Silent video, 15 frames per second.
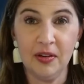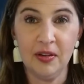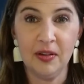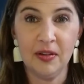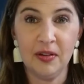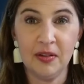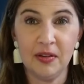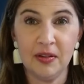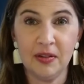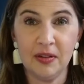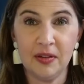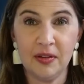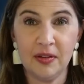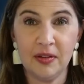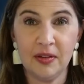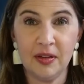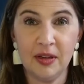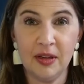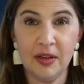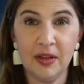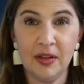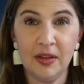
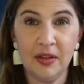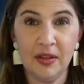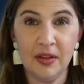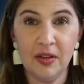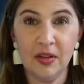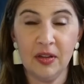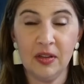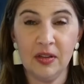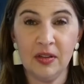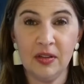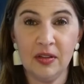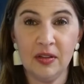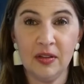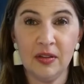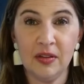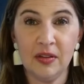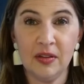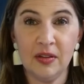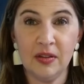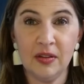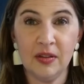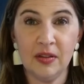
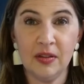[no speech]